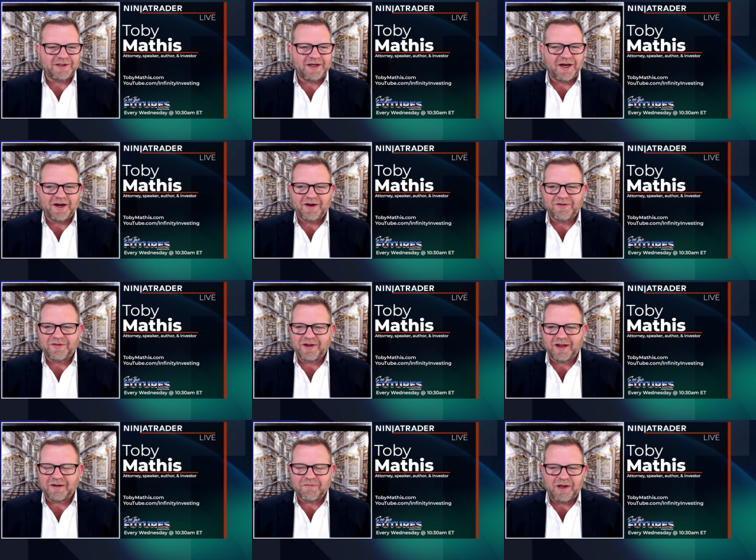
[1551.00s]
Every
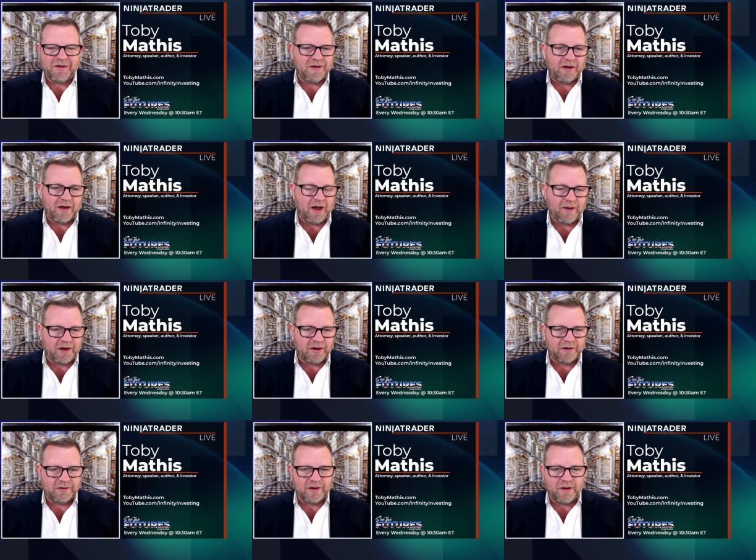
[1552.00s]
like I'm
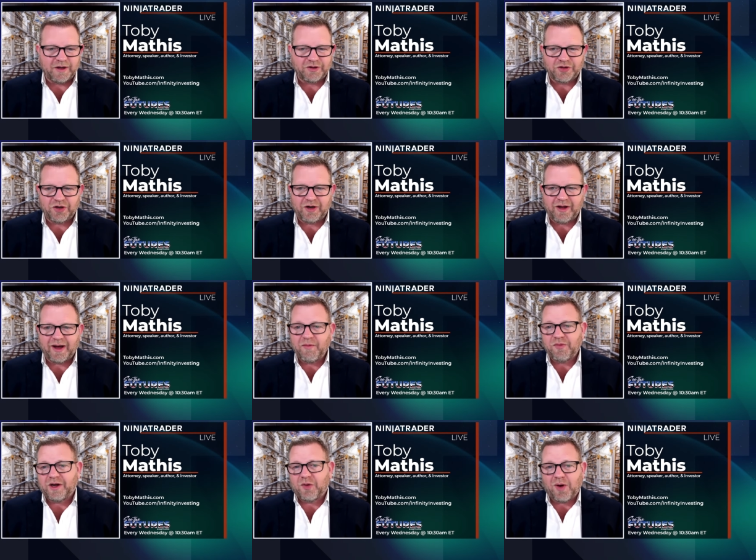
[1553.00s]
a I'm an attorney. I'm
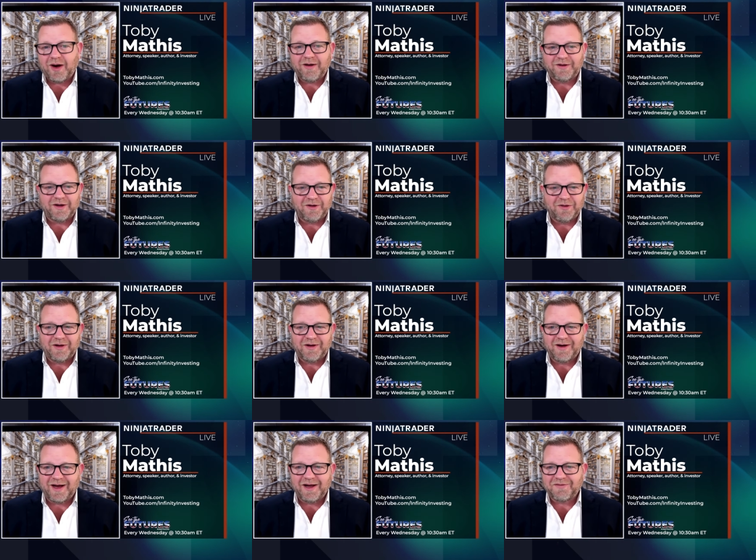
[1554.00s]
required to do it.
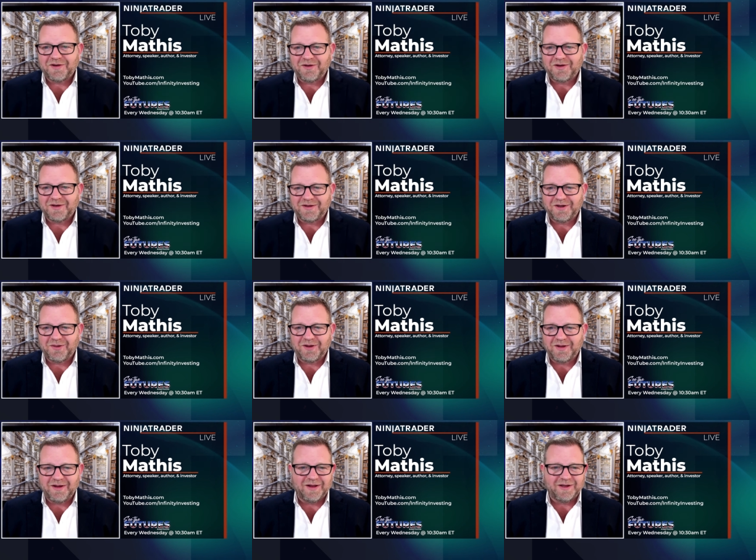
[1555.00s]
I have to do continuing
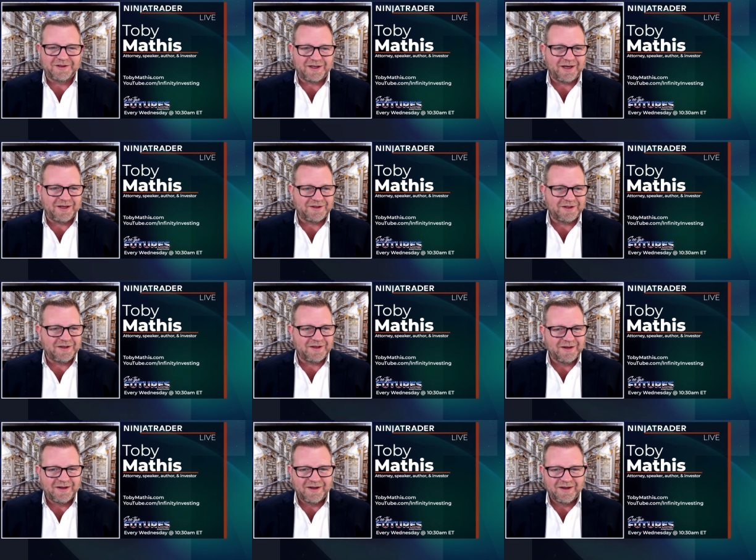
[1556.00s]
legal education
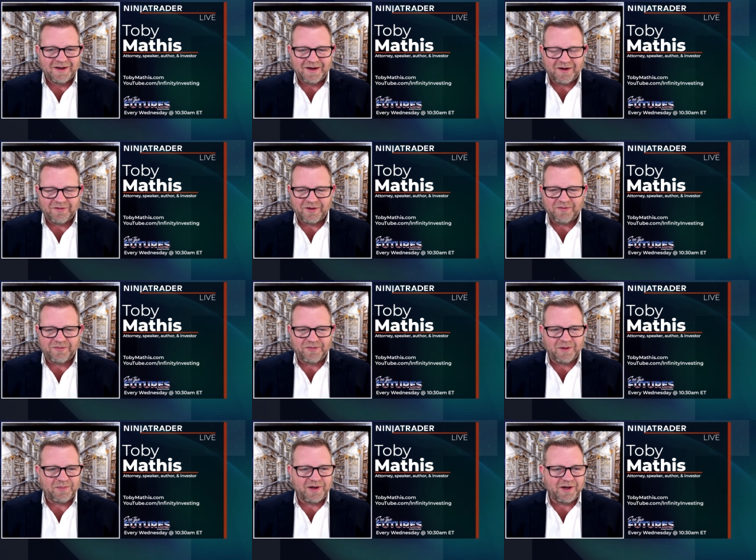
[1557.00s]
every
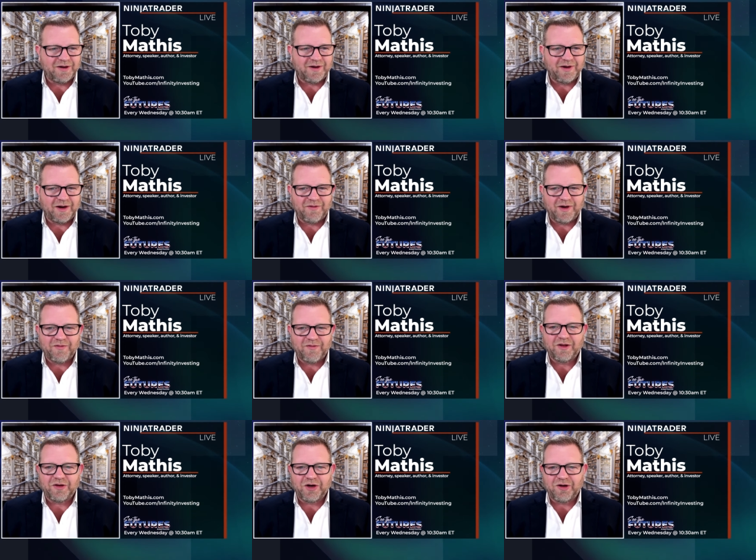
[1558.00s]
flipping year. Every every
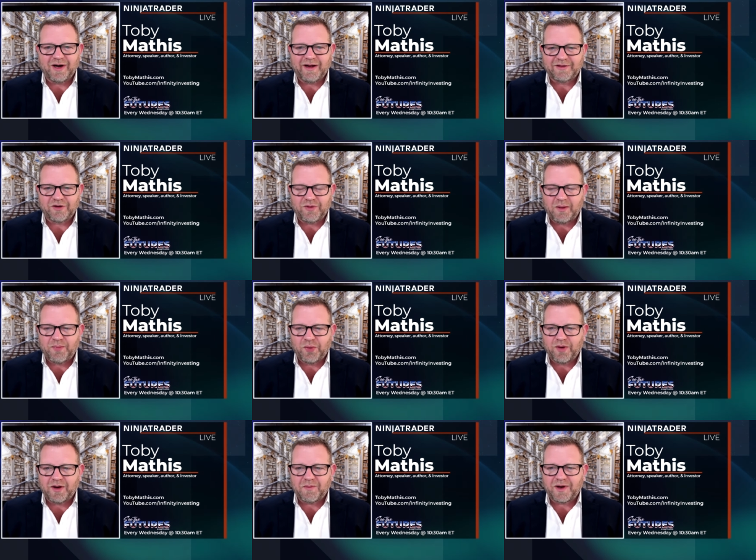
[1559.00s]
other year I have to
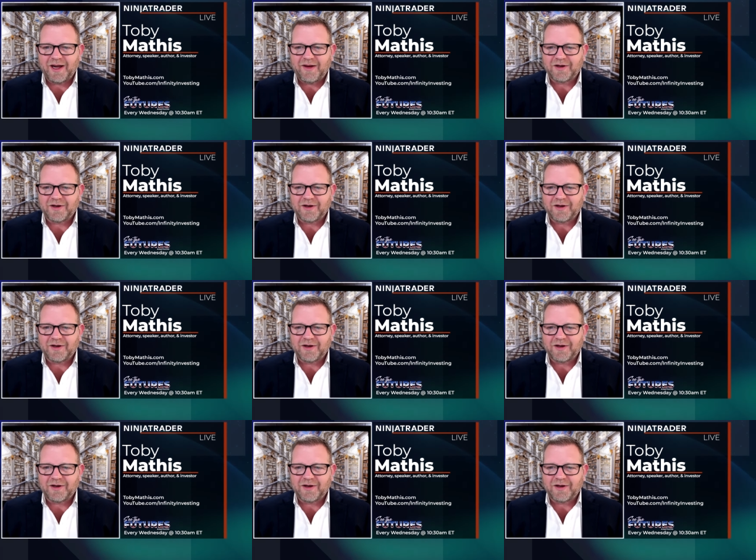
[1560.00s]
report it, but I have to